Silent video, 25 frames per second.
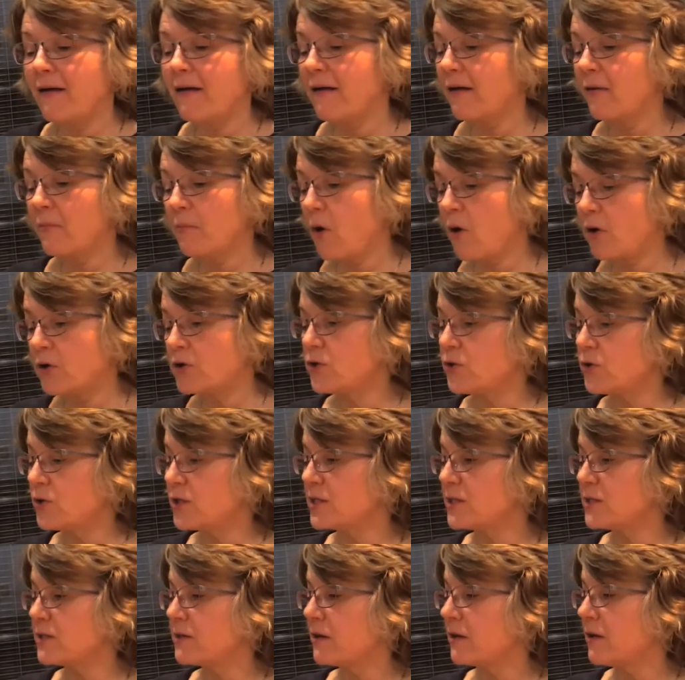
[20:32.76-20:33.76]
um,
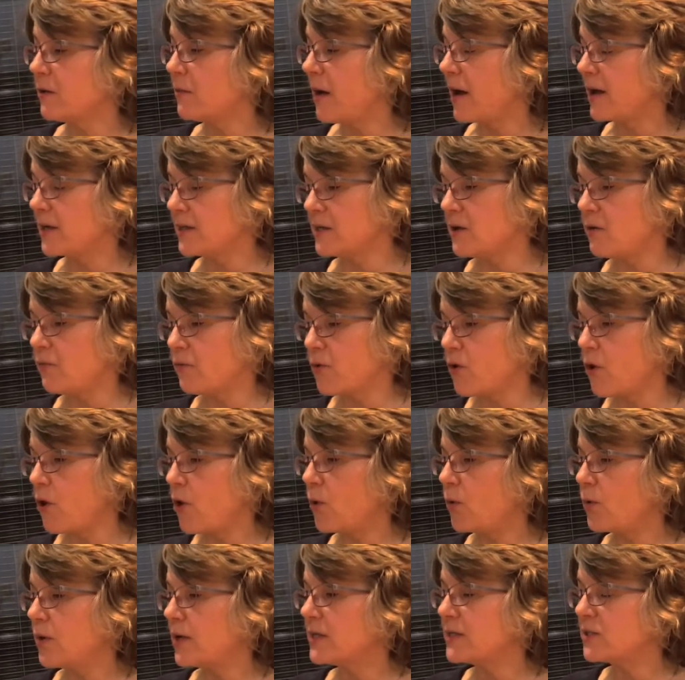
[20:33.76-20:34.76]
Otto's um, idea of the
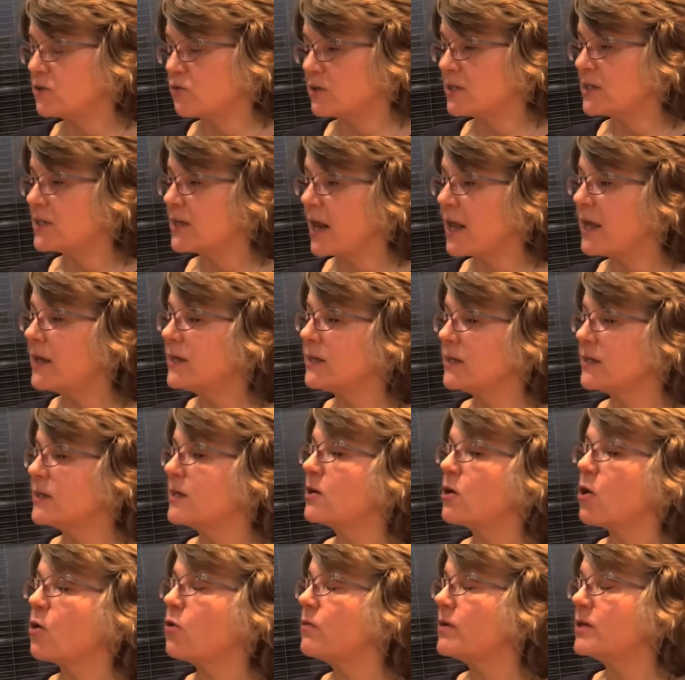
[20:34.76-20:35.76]
holy is translated
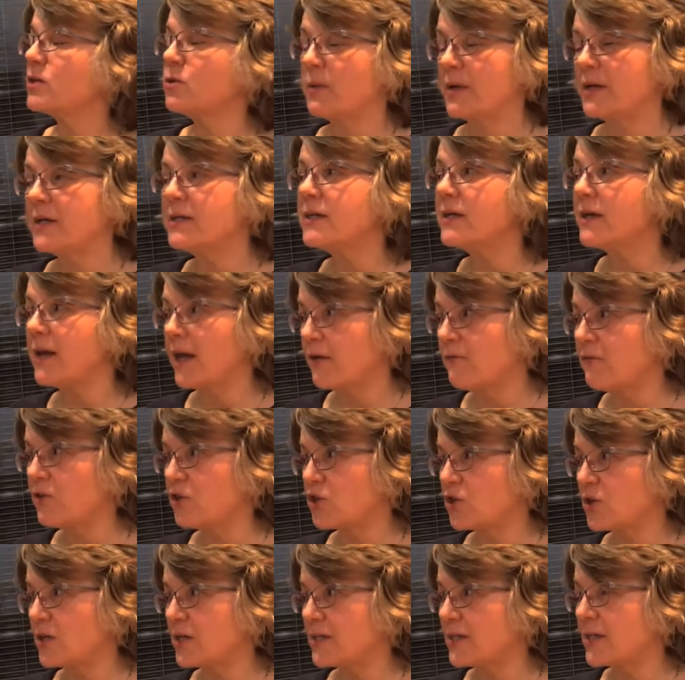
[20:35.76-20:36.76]
in over twenty
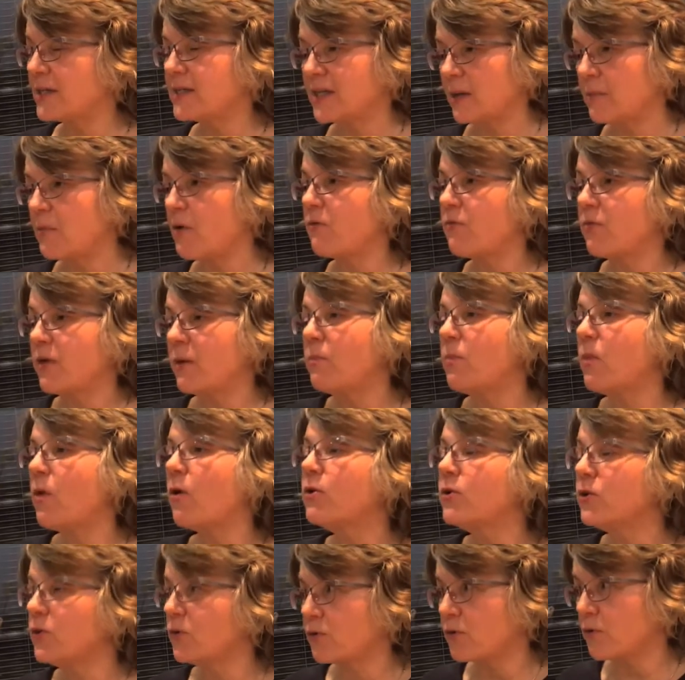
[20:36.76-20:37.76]
languages, and some of them
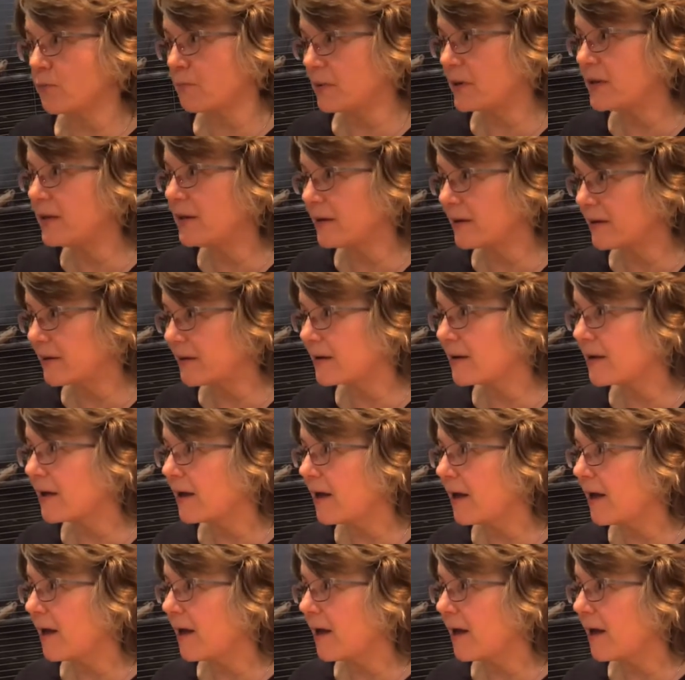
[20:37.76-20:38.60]
non-European.